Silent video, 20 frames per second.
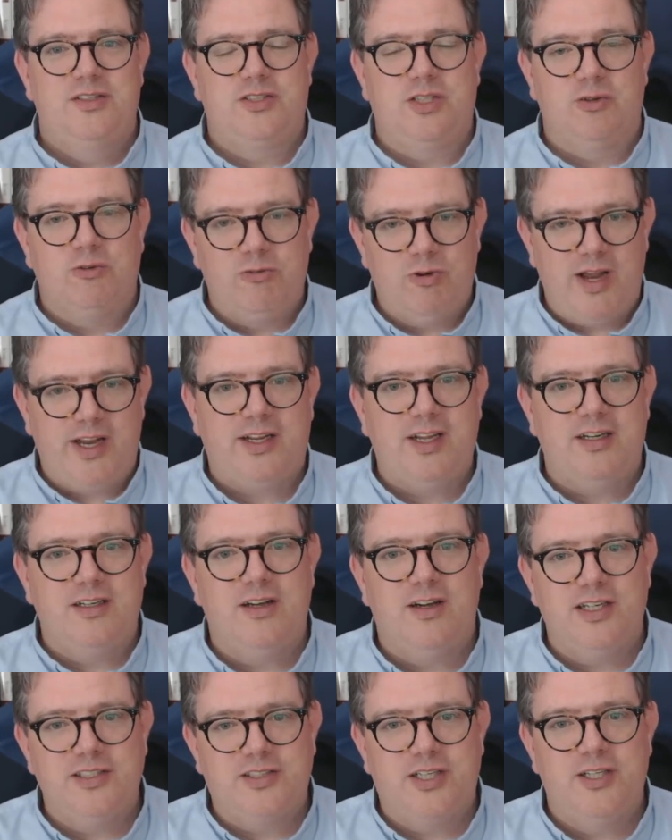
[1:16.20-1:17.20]
to
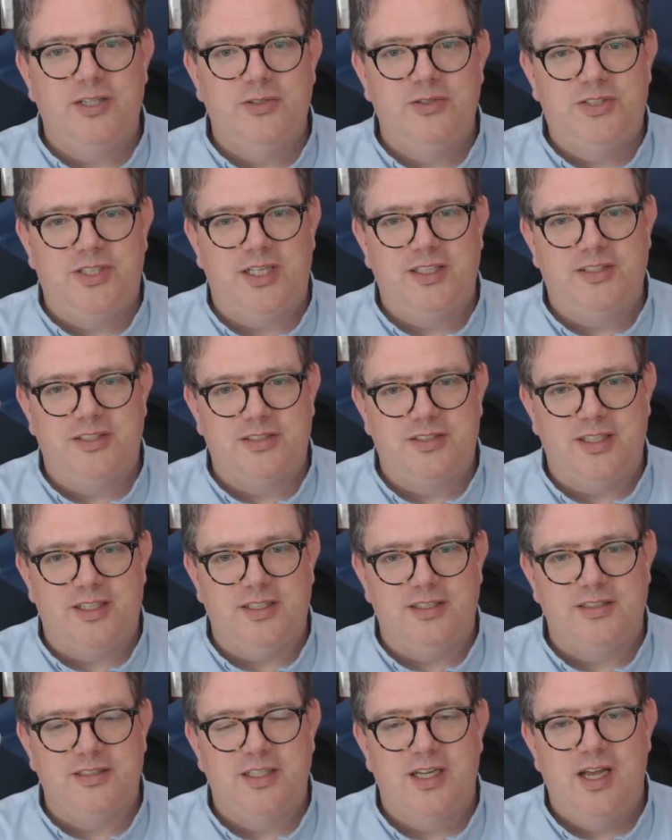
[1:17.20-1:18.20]
recognize who Jesus
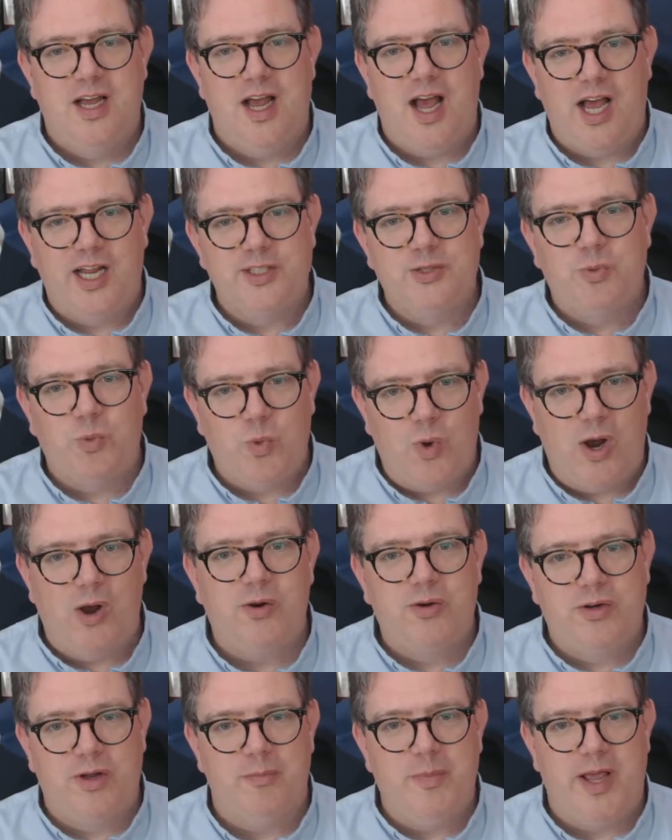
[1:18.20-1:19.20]
is and
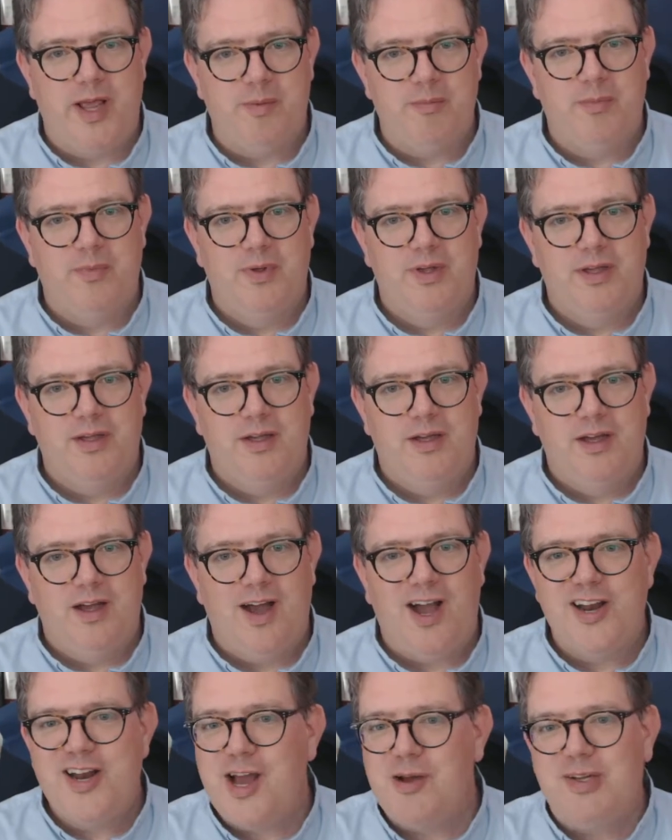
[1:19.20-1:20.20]
welcome him?
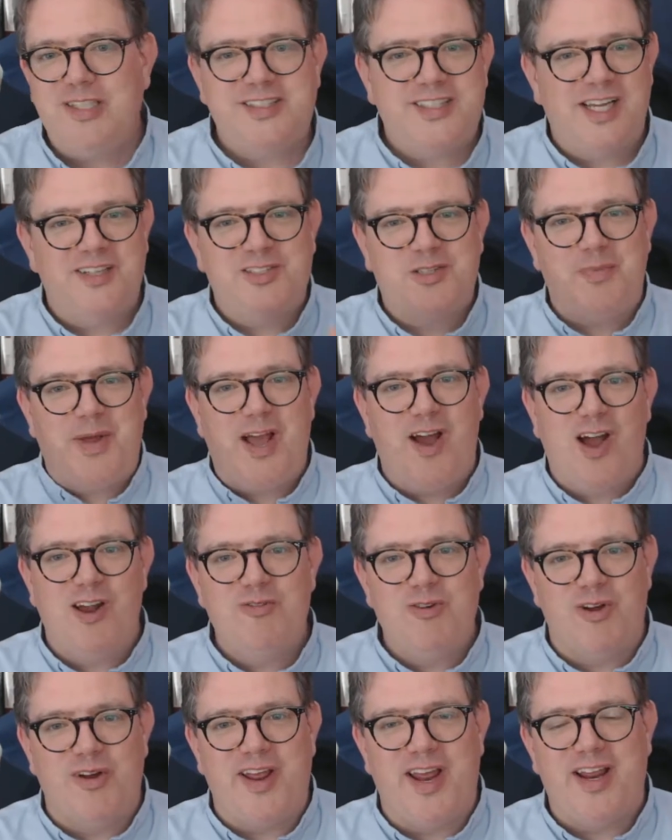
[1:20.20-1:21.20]
I know it sounds a bit
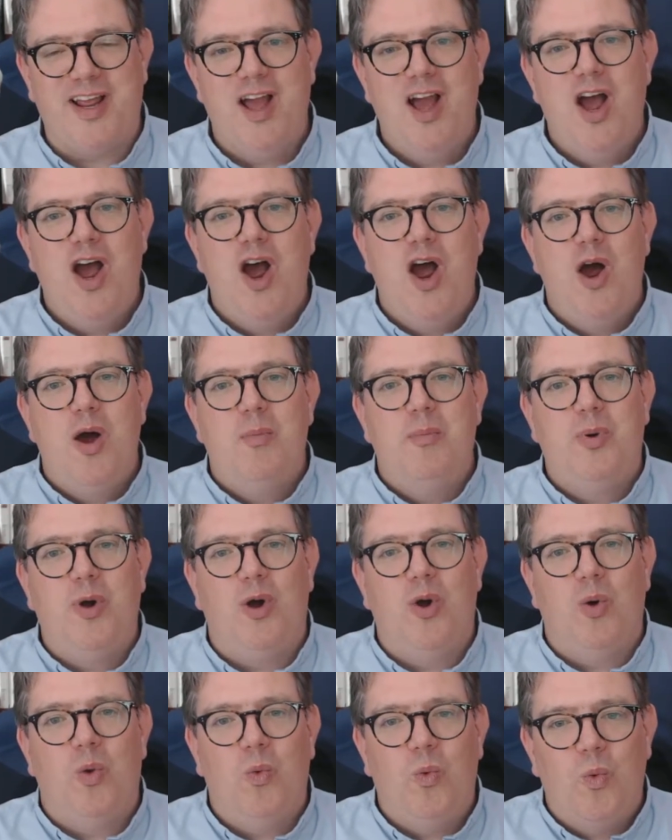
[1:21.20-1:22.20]
ironic,
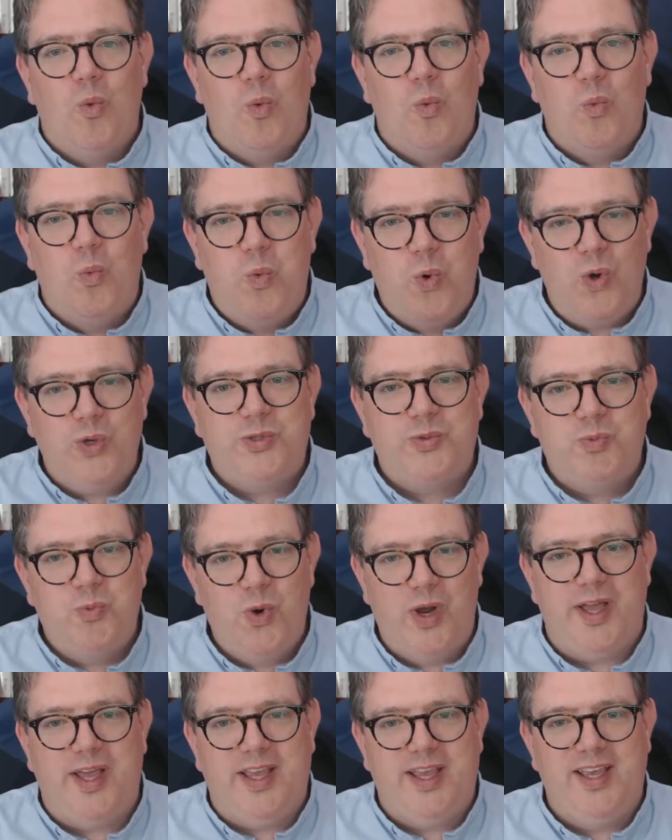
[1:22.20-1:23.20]
but would
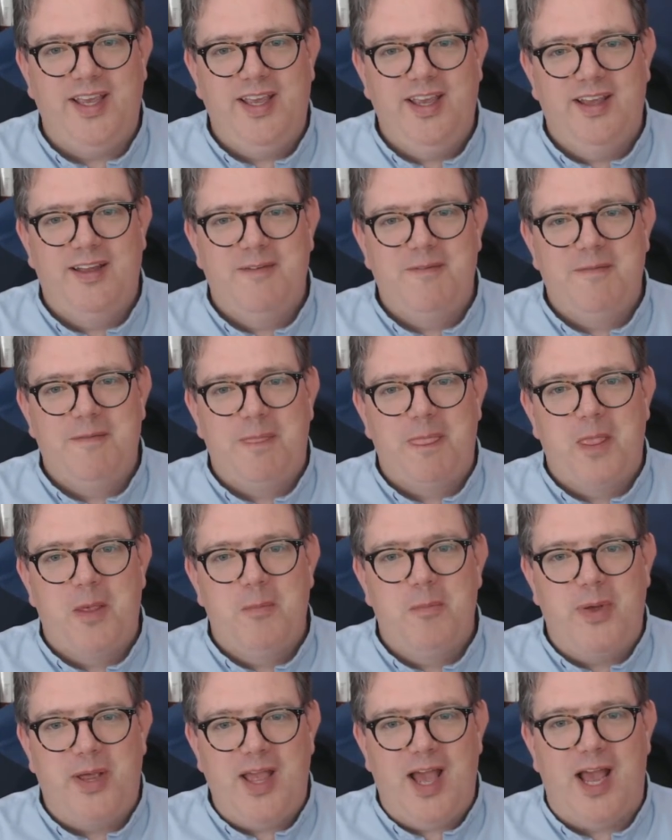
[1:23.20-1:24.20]
we
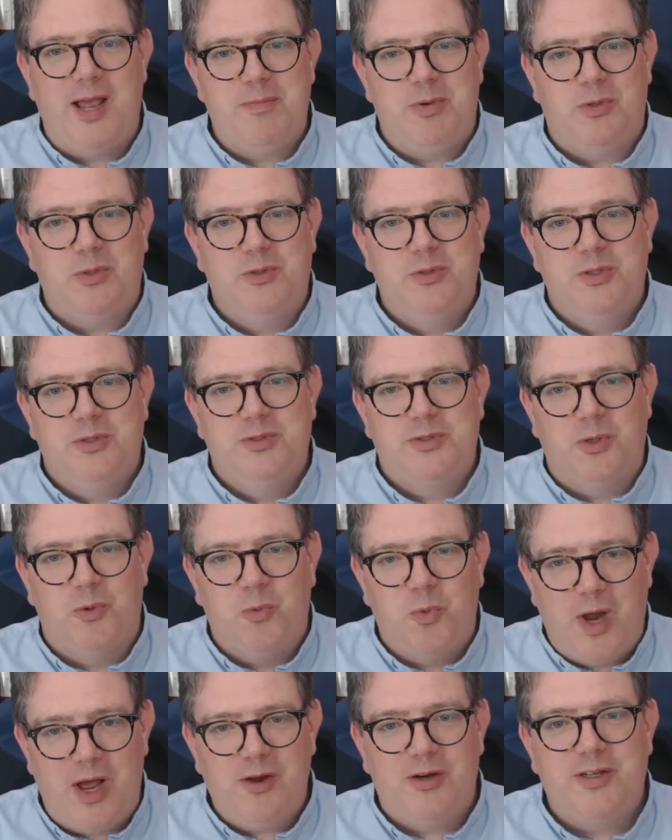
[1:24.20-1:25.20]
be able to
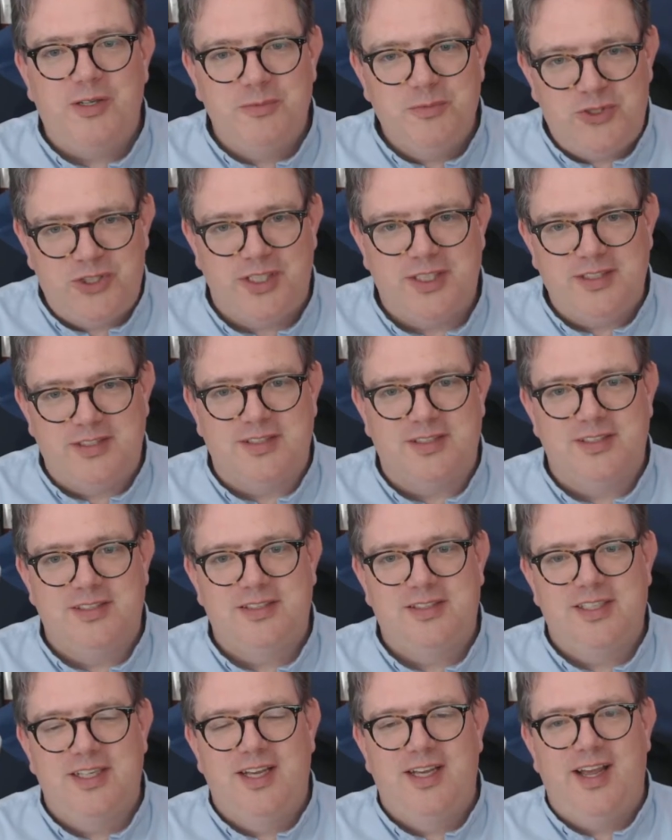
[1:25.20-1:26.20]
welcome
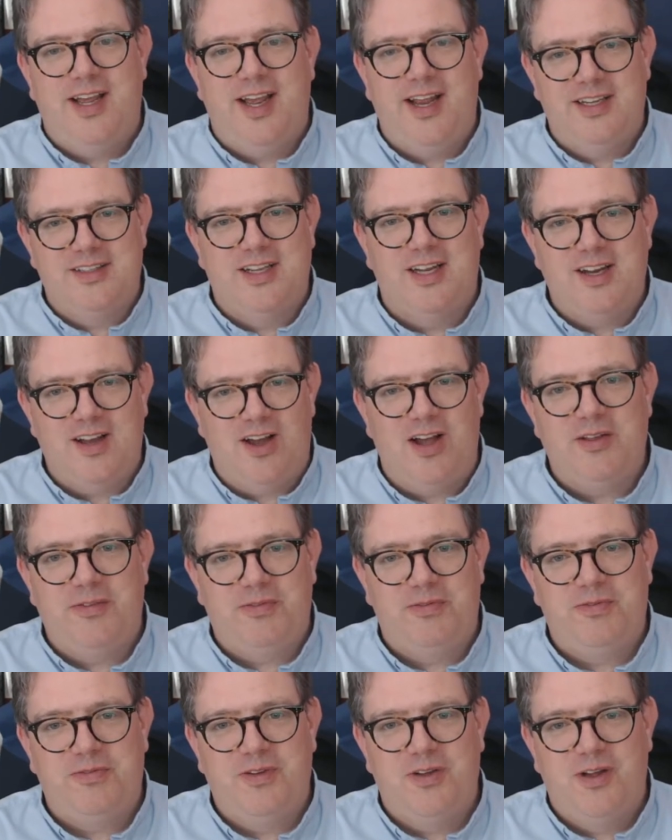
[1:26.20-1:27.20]
Jesus in the
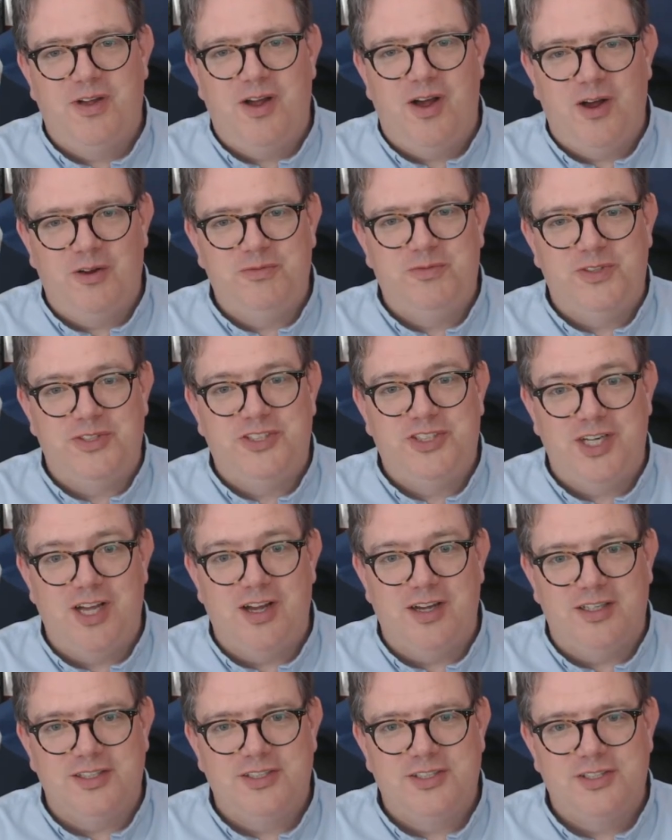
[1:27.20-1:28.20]
life of the
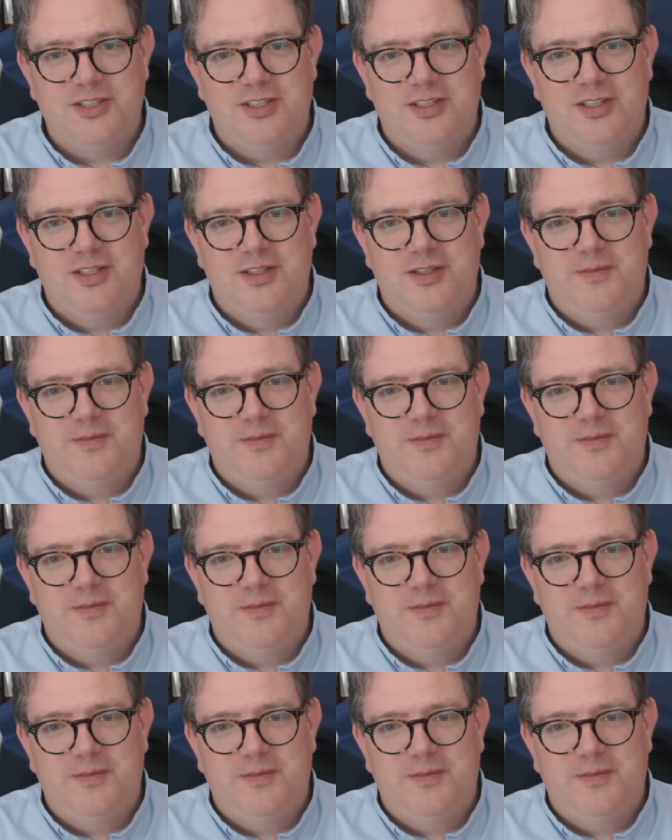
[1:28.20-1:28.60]
church.